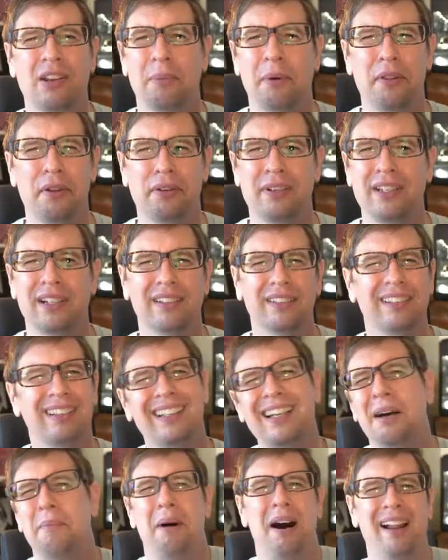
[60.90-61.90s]
other guild,
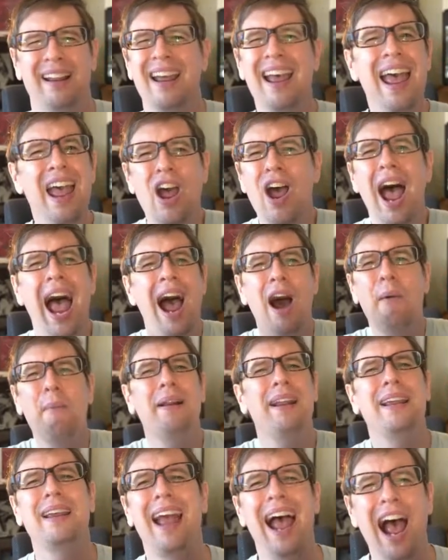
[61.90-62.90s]
come on. How
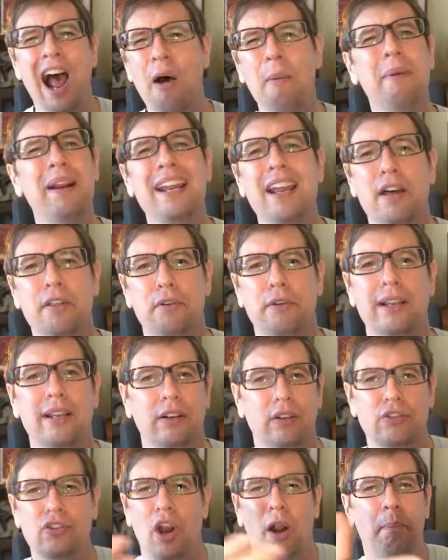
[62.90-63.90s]
many other
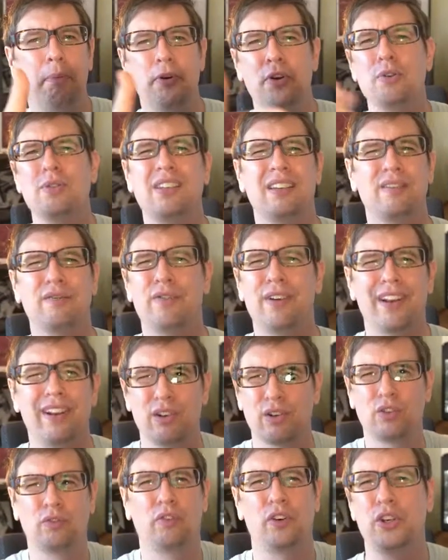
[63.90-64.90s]
guilds are producing
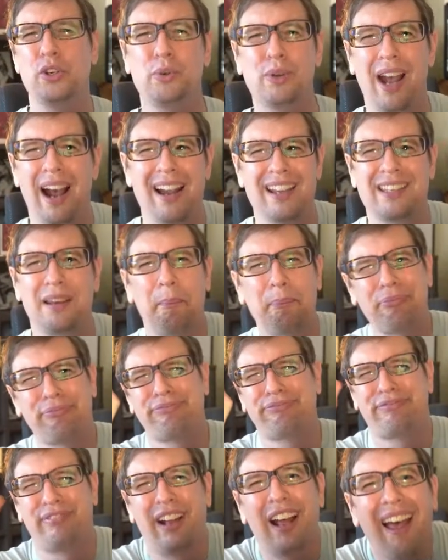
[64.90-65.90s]
videos for you guys?
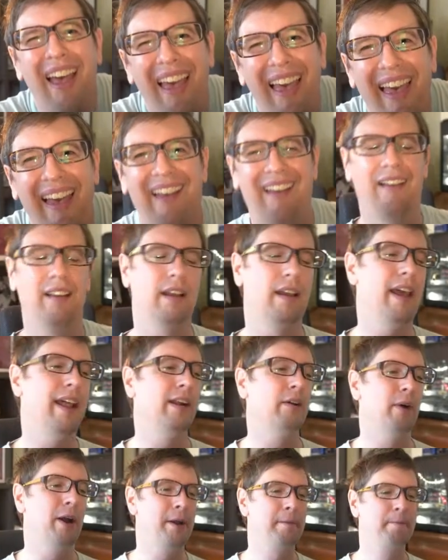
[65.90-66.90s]
Anyway,